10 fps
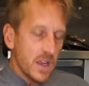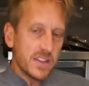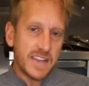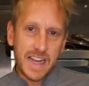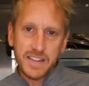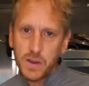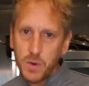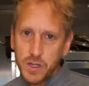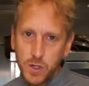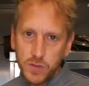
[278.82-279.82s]
Second thing we're
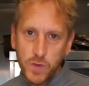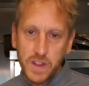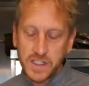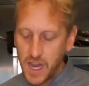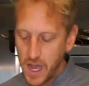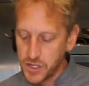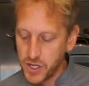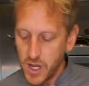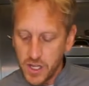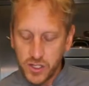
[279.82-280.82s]
going to do is for the touch.
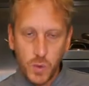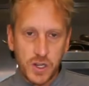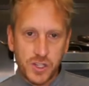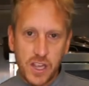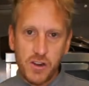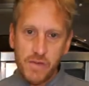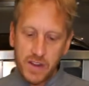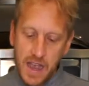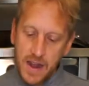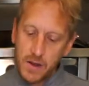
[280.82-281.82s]
So once you get your
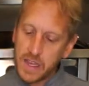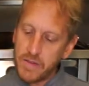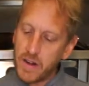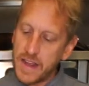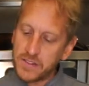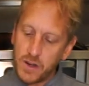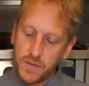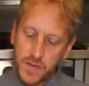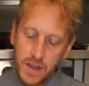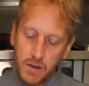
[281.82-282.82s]
avocado, give it a nice little
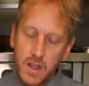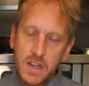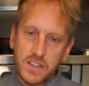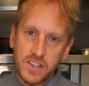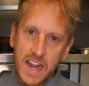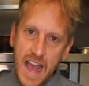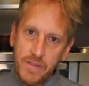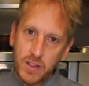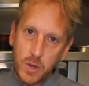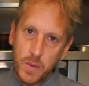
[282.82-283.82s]
feel. Does it have a
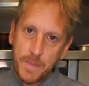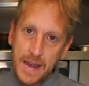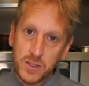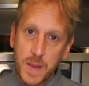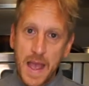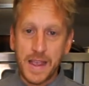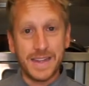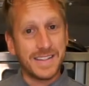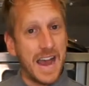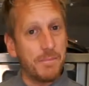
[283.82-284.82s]
little bit of bounce back?
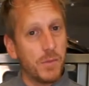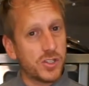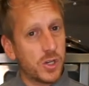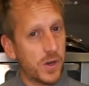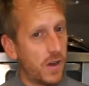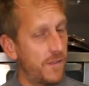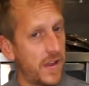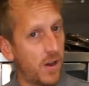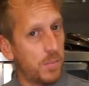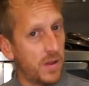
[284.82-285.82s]
It's not mushy where your
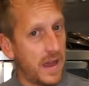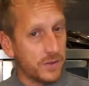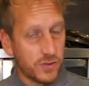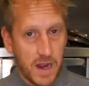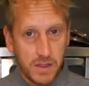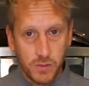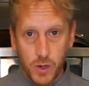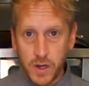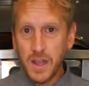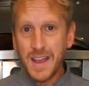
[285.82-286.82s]
finger plows right through
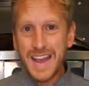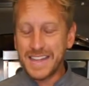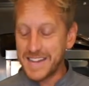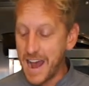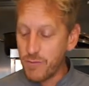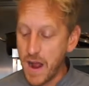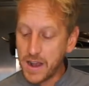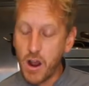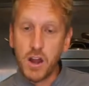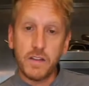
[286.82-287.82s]
it, and it's not rock
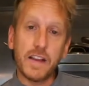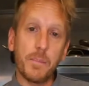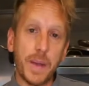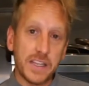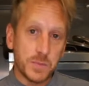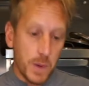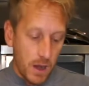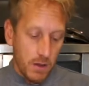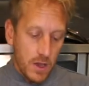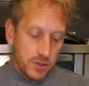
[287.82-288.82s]
hard like a
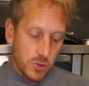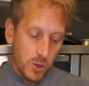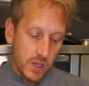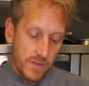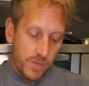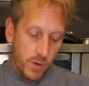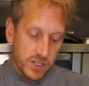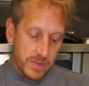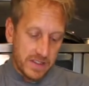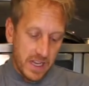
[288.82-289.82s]
baseball. So we're looking for
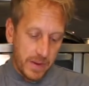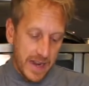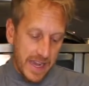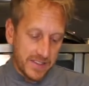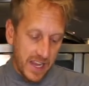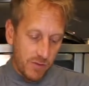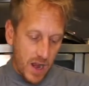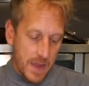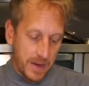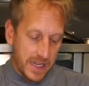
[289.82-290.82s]
something that's going to be nice and
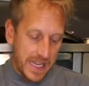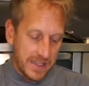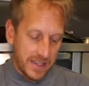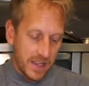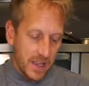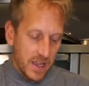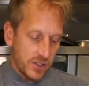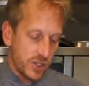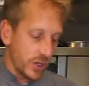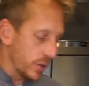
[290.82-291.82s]
ripe and easy
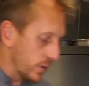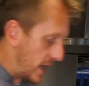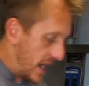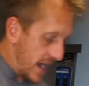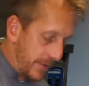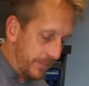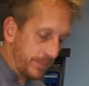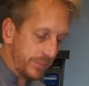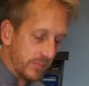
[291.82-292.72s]
to